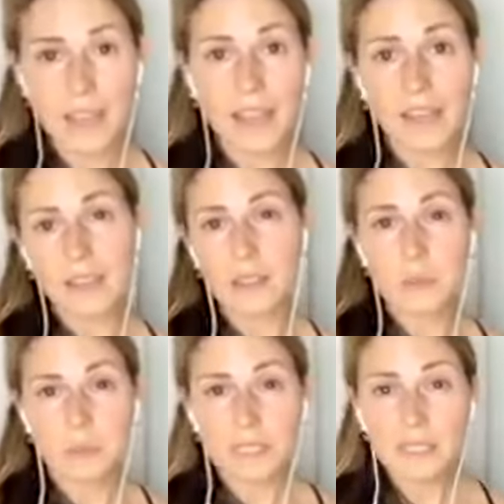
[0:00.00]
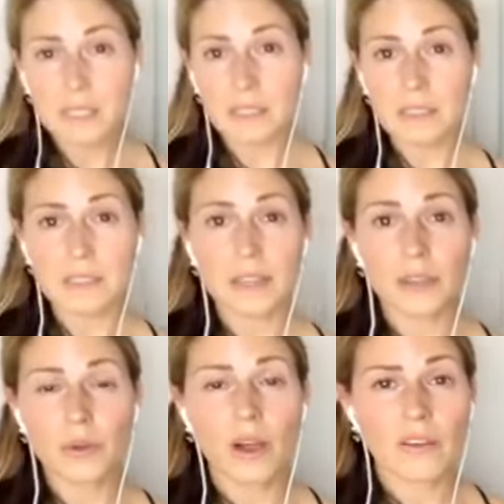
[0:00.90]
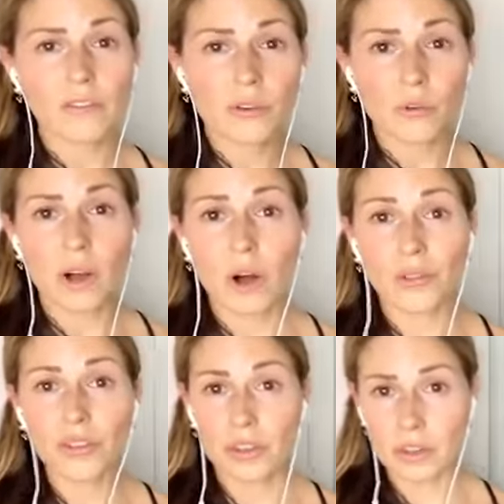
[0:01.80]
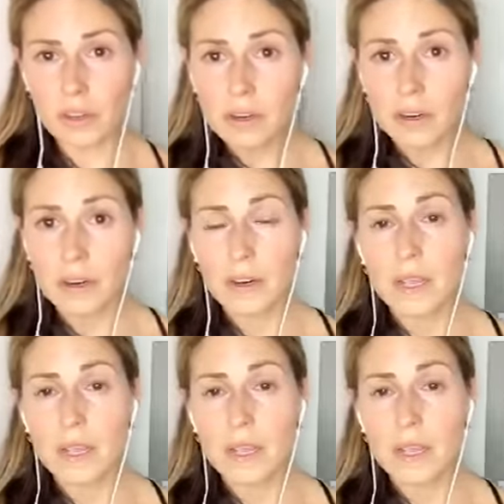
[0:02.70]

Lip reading: any expenses that you have throughout the year.